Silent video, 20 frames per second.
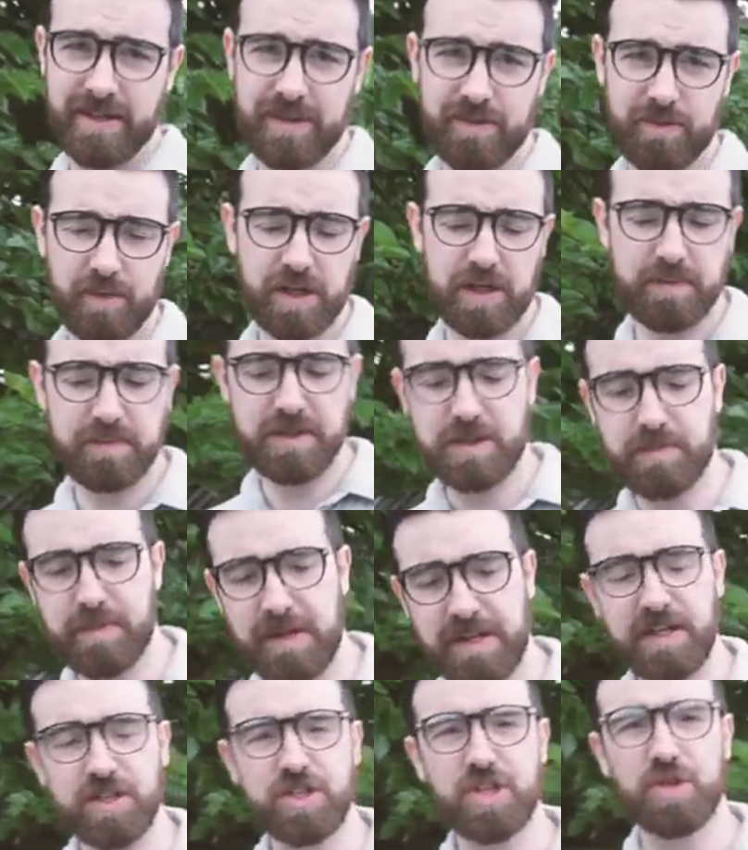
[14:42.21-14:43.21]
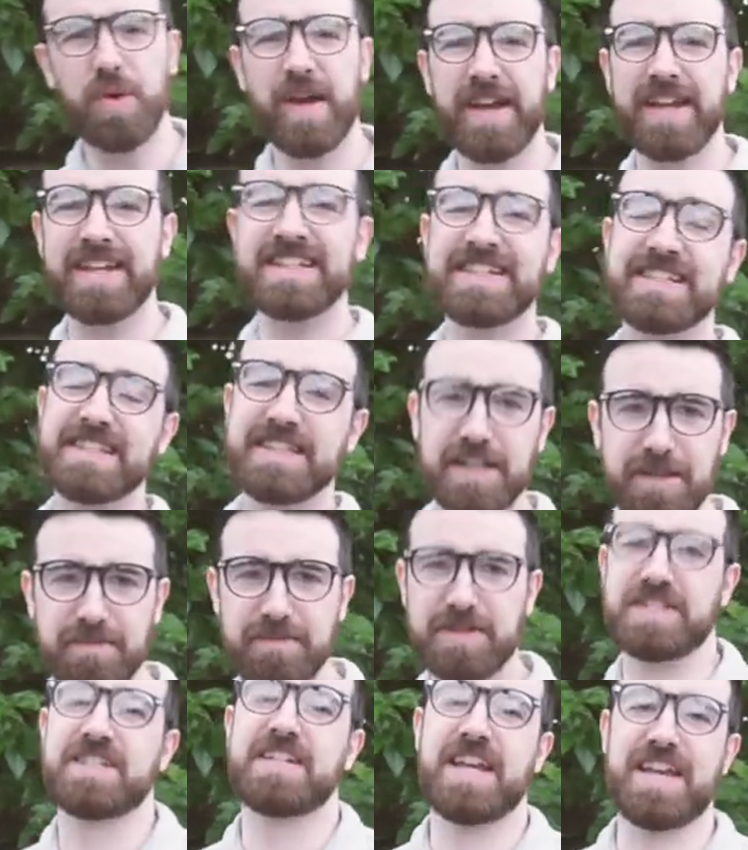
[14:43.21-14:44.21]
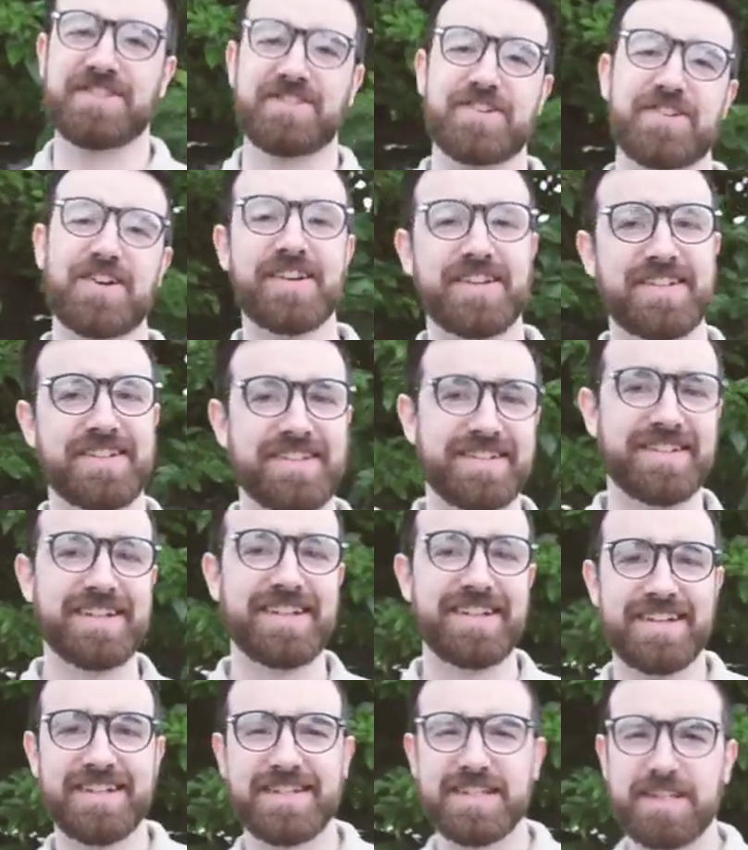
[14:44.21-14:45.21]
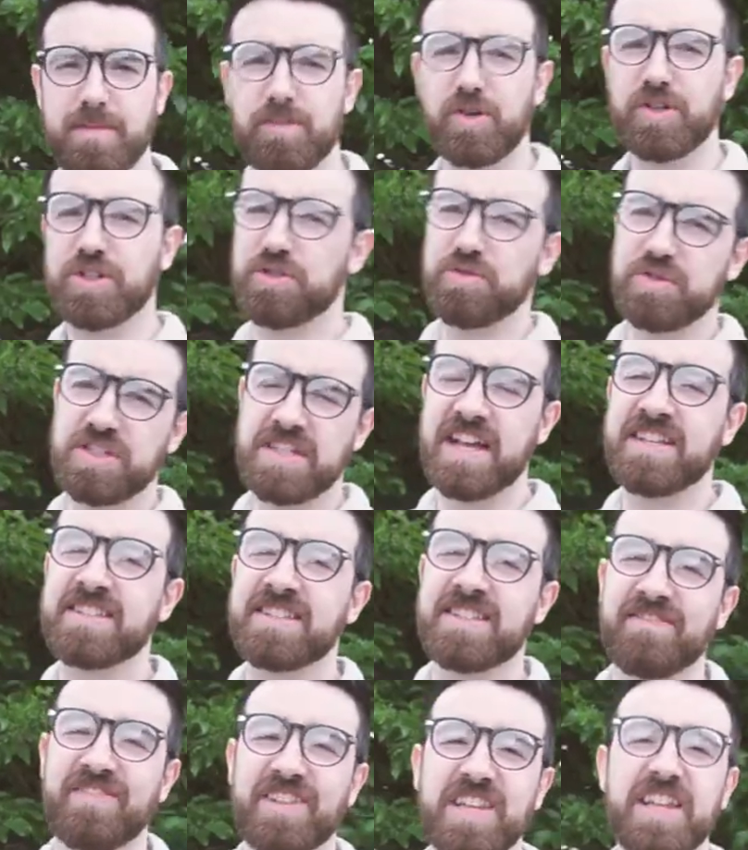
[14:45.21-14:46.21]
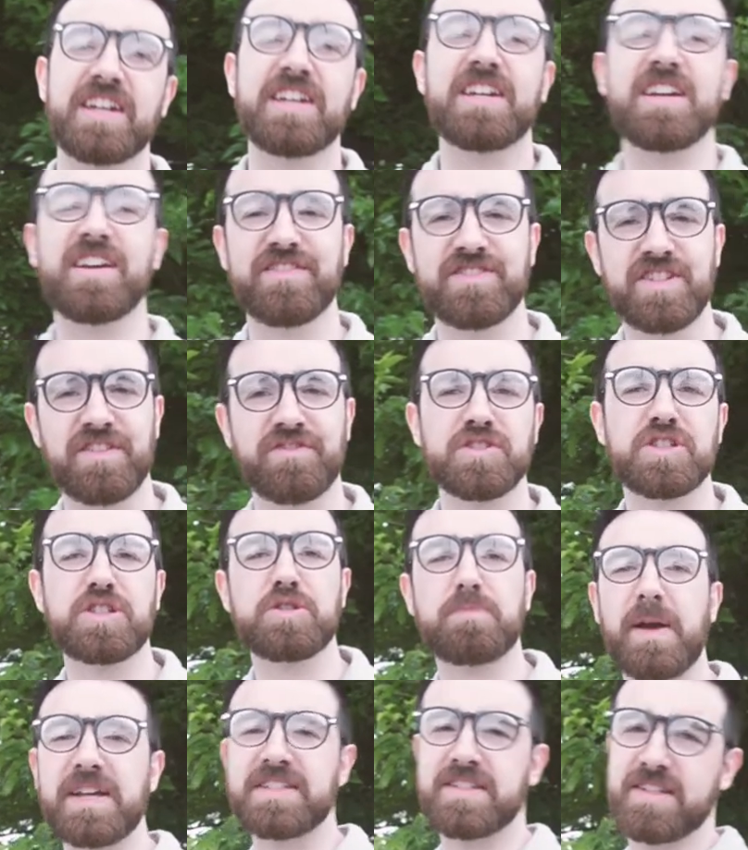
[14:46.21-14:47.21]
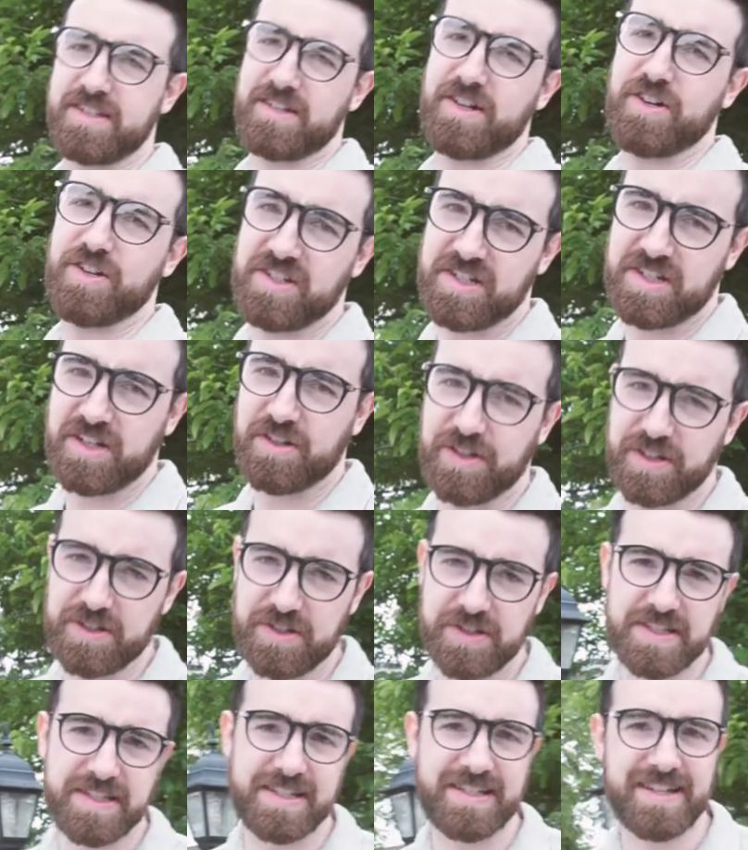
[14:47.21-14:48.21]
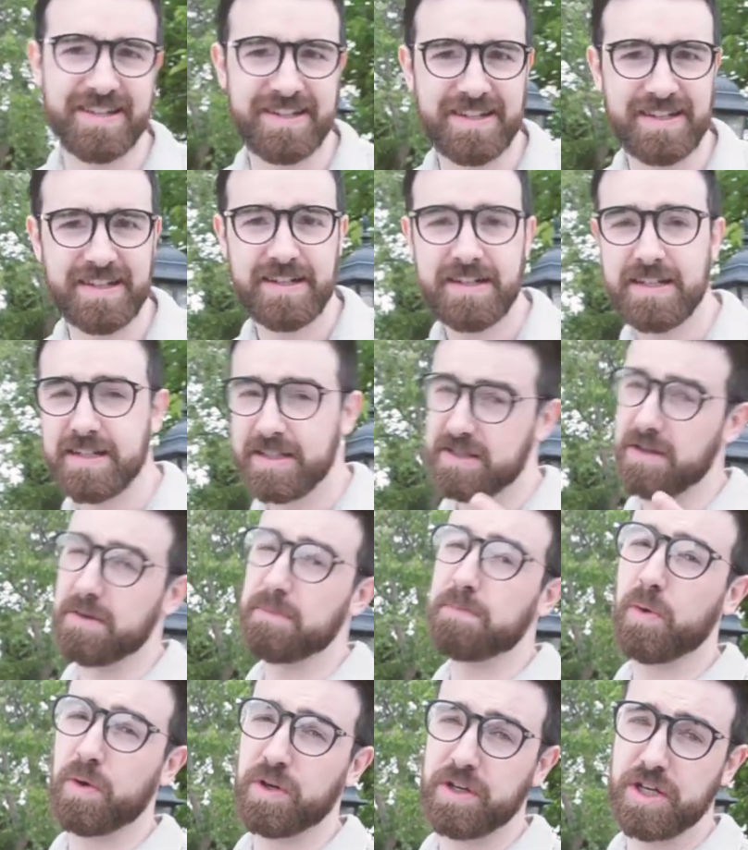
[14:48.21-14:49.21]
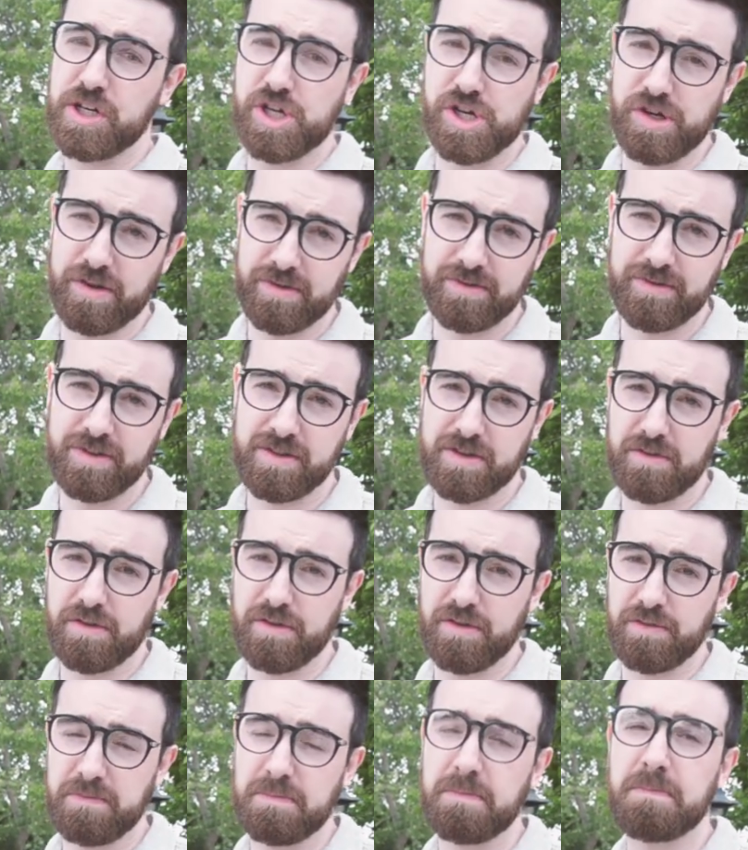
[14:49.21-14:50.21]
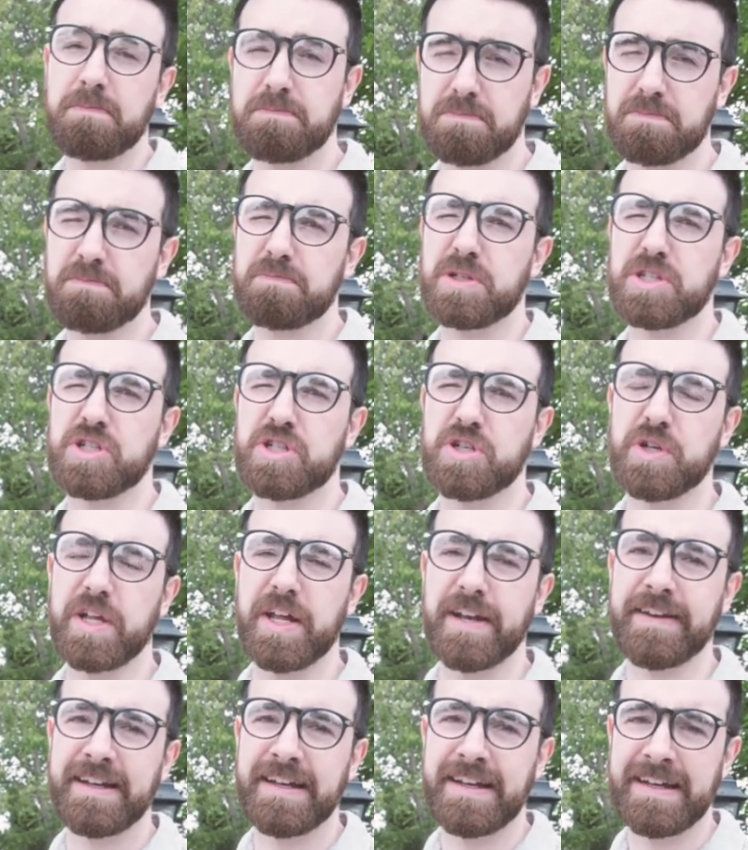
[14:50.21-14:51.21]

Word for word: we're gonna be speaking to a cinnamon tester, someone who tests the validity of different spices in our cereals. It's an important issue, so please tune in.